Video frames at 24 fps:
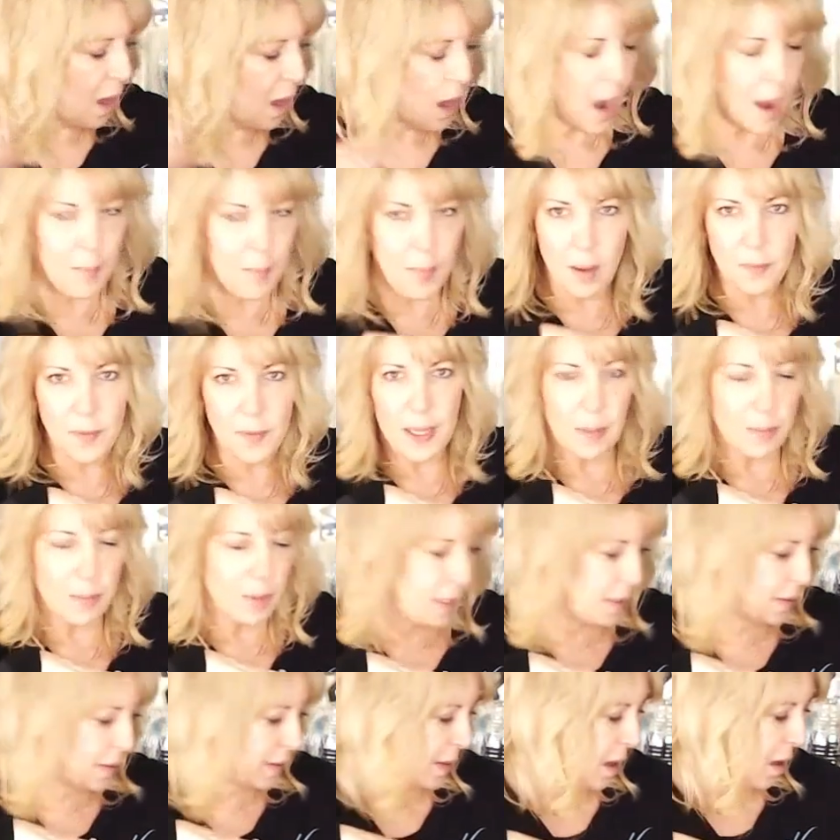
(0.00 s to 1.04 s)
I don't think I'm
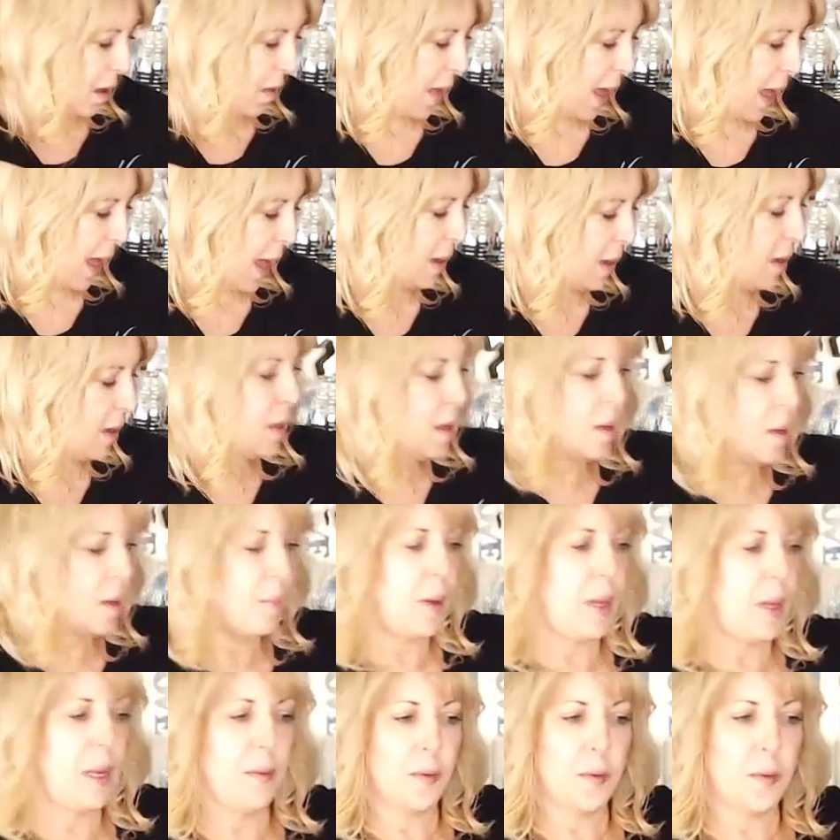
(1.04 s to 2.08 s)
going to sell that.
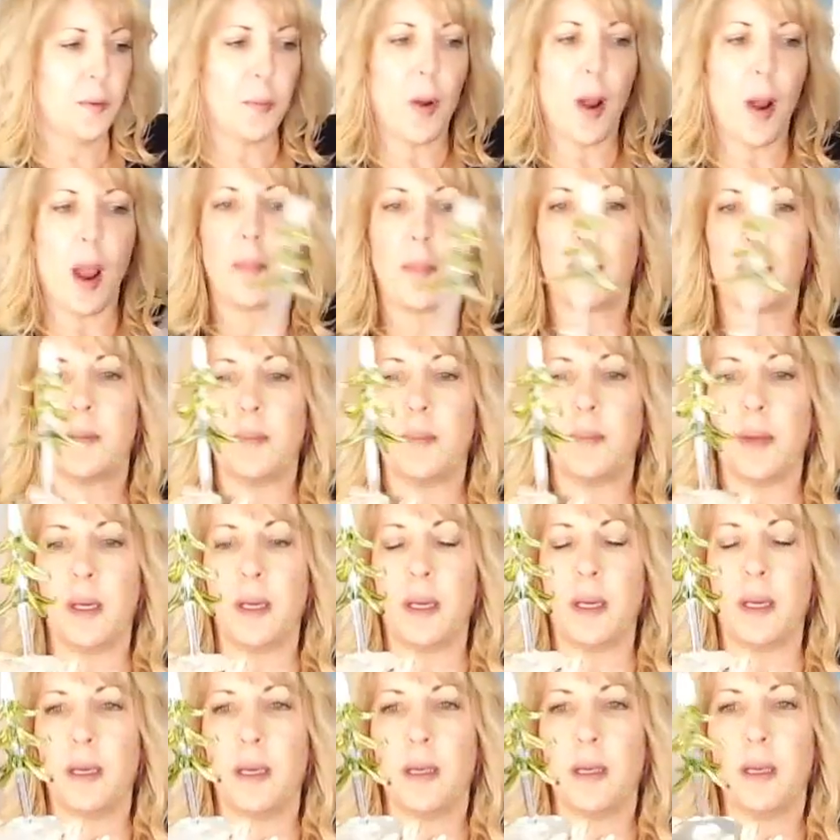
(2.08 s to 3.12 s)
But it would probably
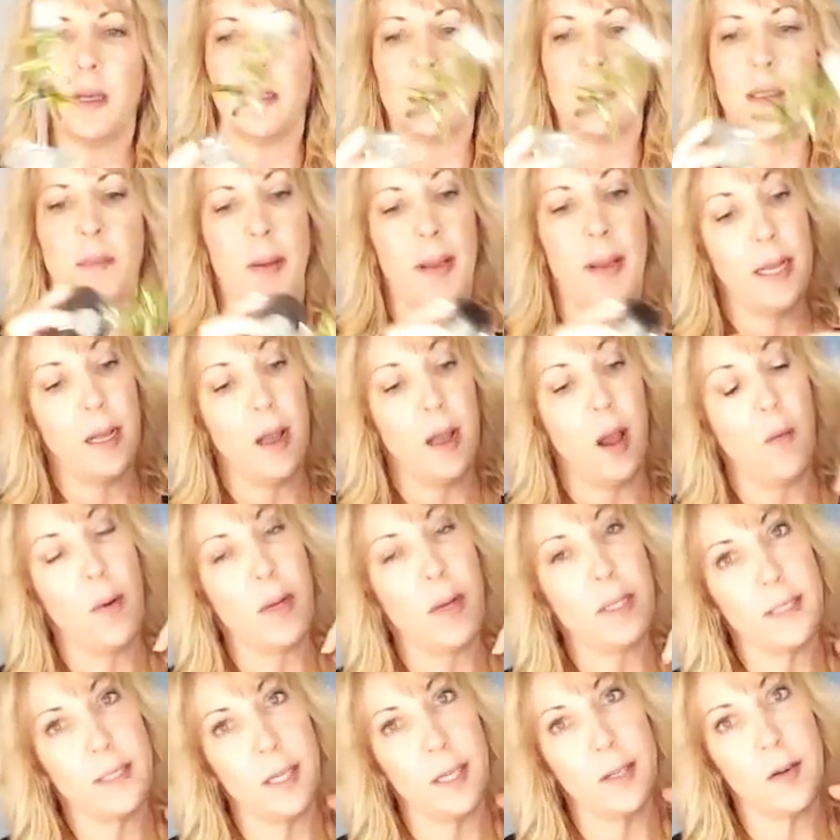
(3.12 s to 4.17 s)
be, depending on
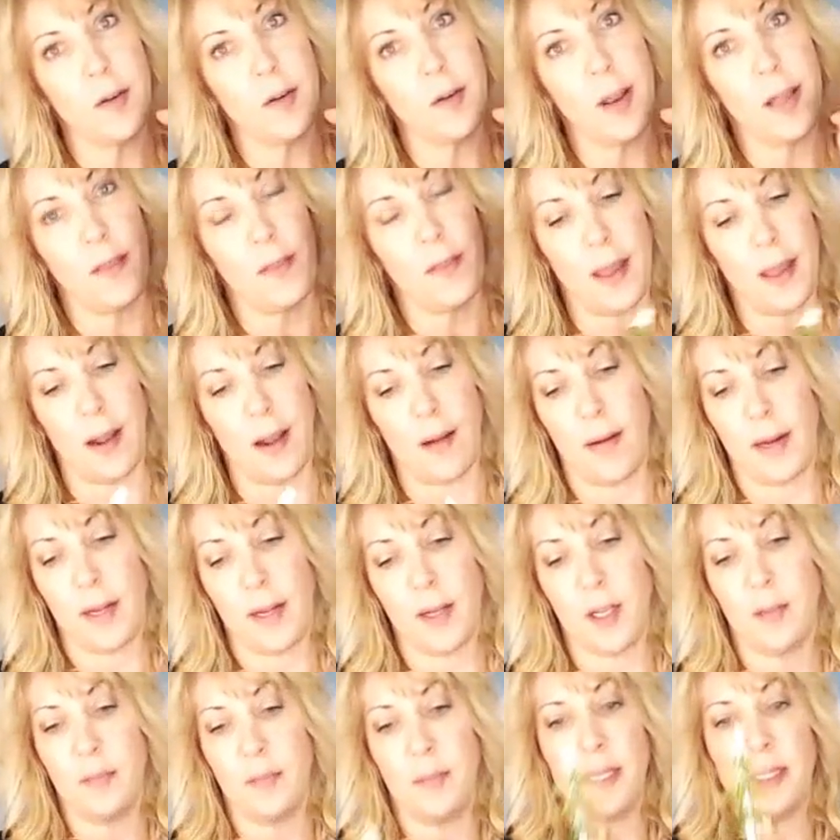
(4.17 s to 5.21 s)
what's underneath there, it
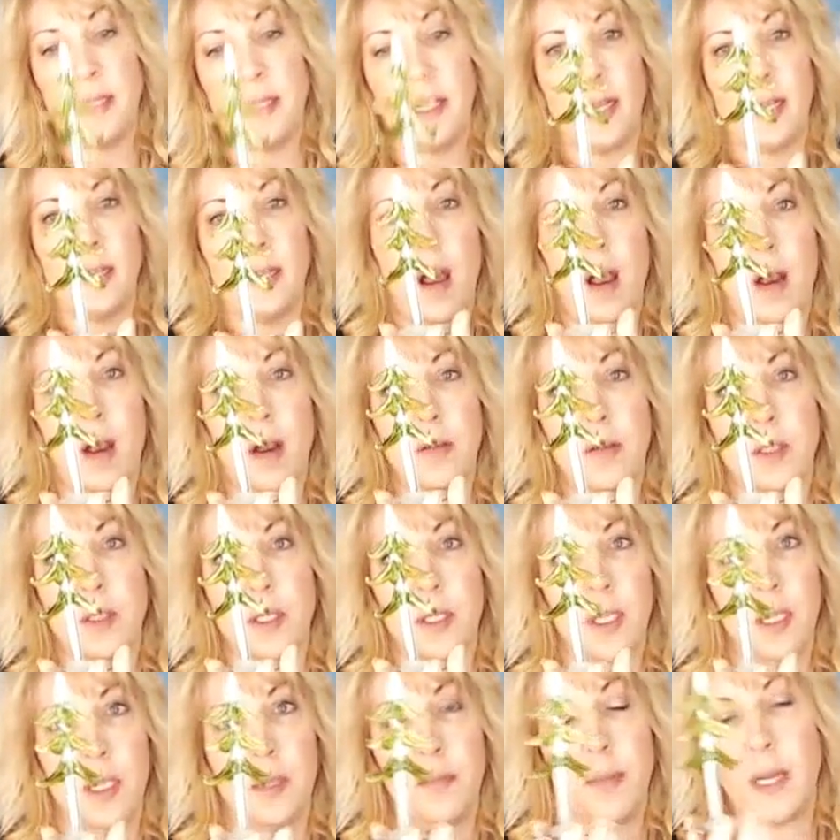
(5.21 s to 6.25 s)
could be $10, it
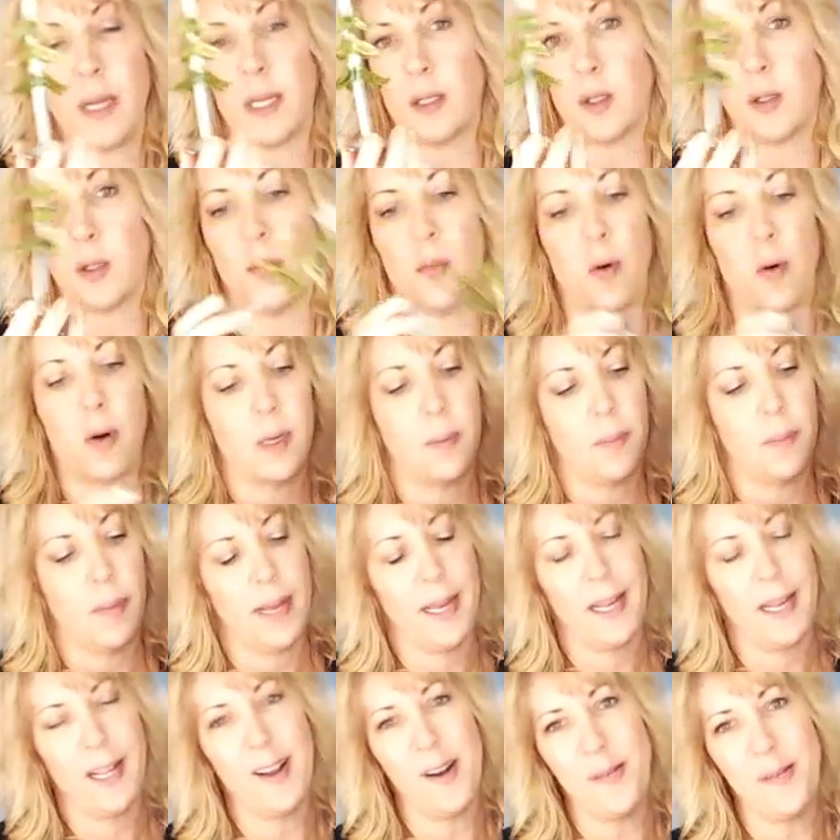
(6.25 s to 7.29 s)
could be a little more,
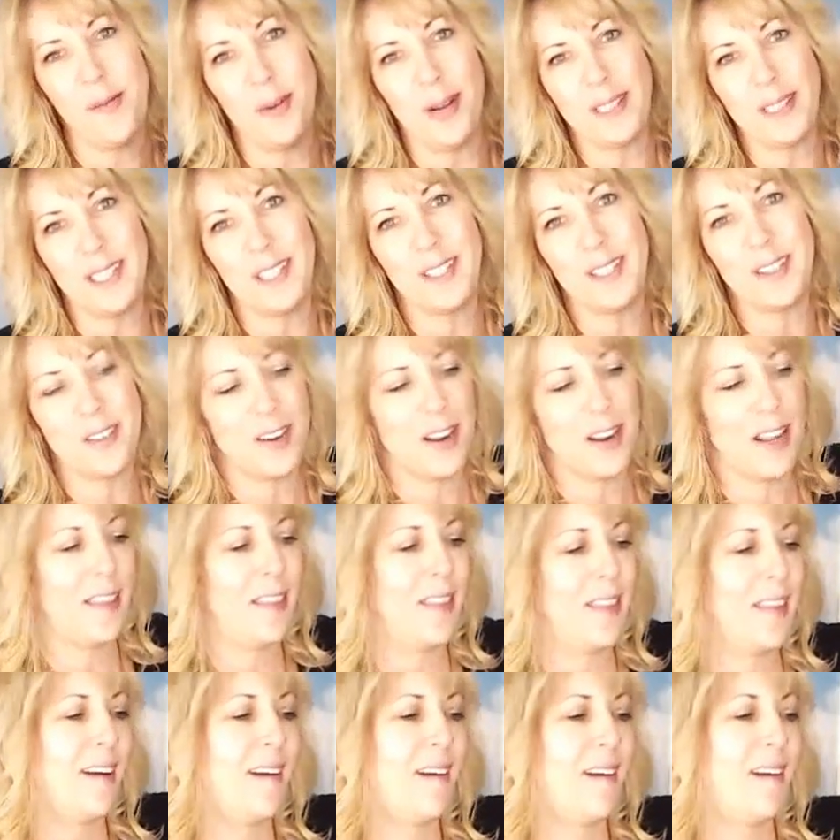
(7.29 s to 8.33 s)
depending on what's underneath
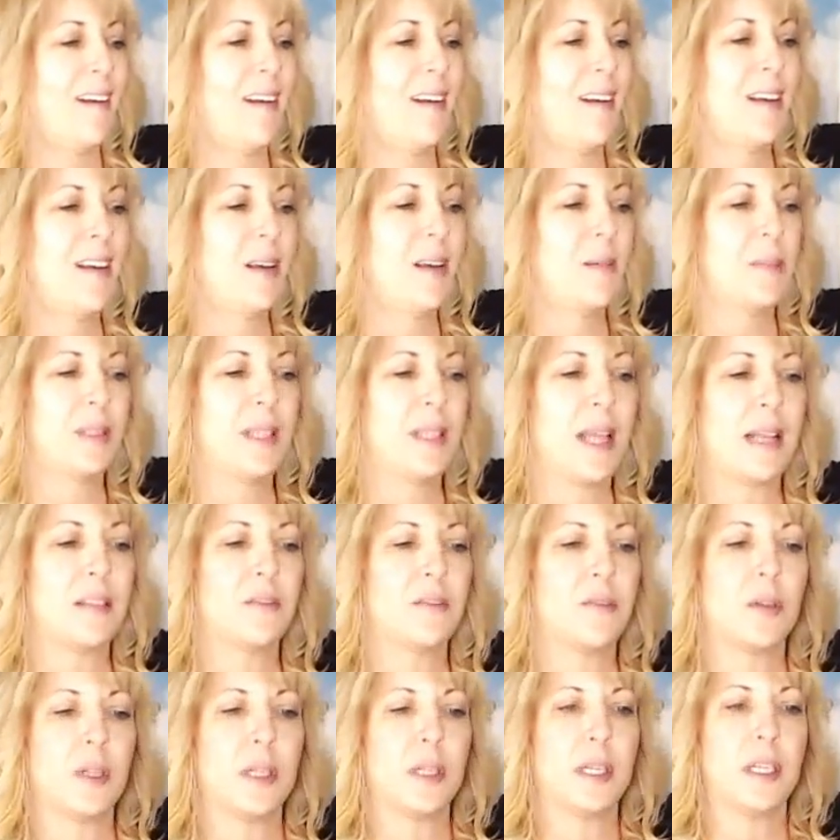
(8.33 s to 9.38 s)
there. But that's
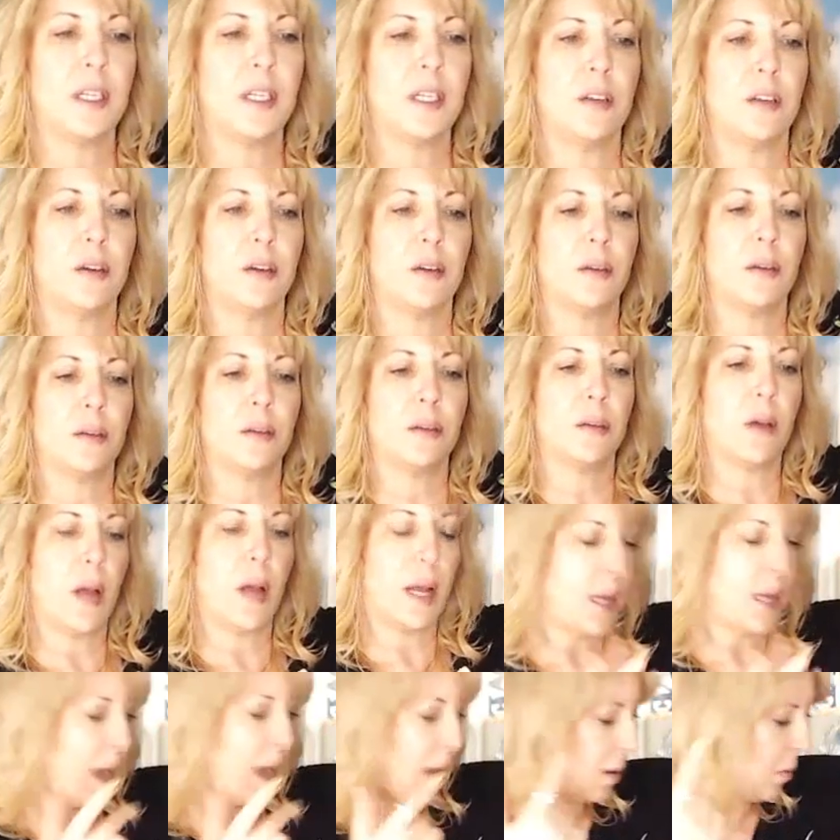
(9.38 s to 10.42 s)
really cute. I
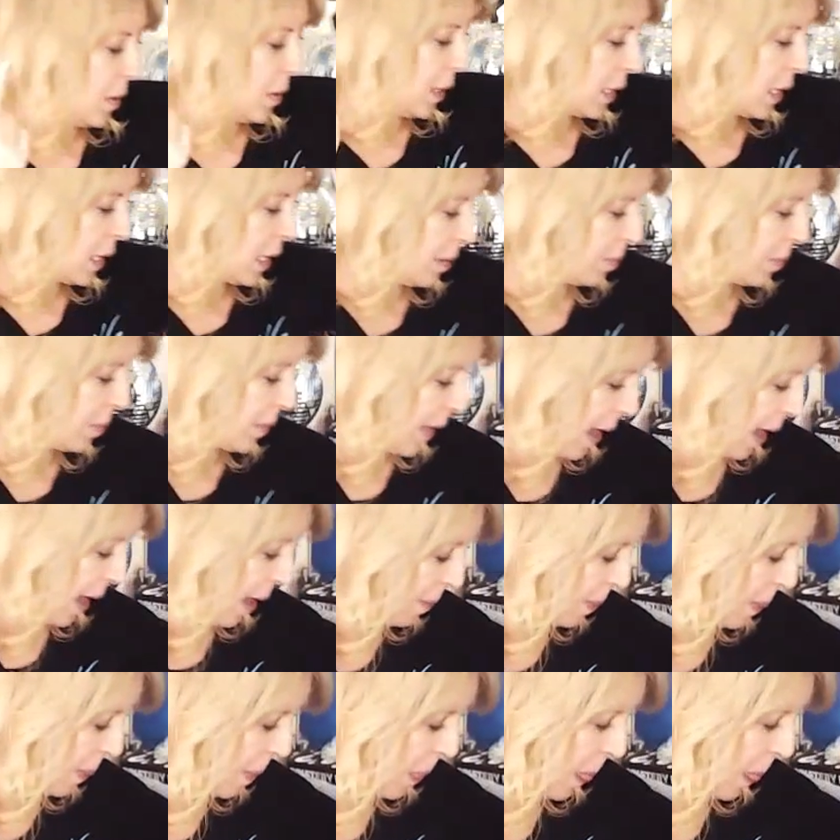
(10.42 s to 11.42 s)
kind of want to keep that.